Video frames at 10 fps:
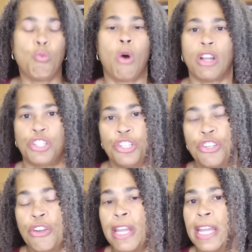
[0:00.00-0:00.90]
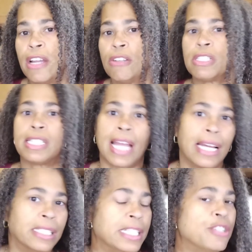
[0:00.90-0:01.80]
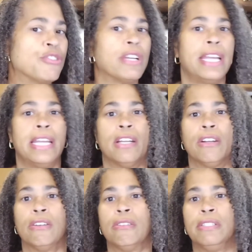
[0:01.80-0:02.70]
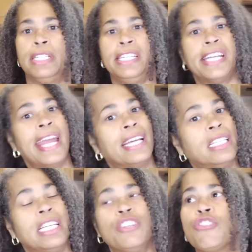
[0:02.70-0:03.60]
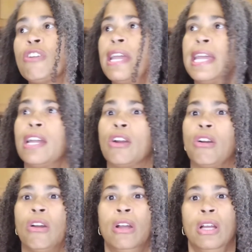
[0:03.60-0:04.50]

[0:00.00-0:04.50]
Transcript: washing your hair, styling your hair, detangling your hair,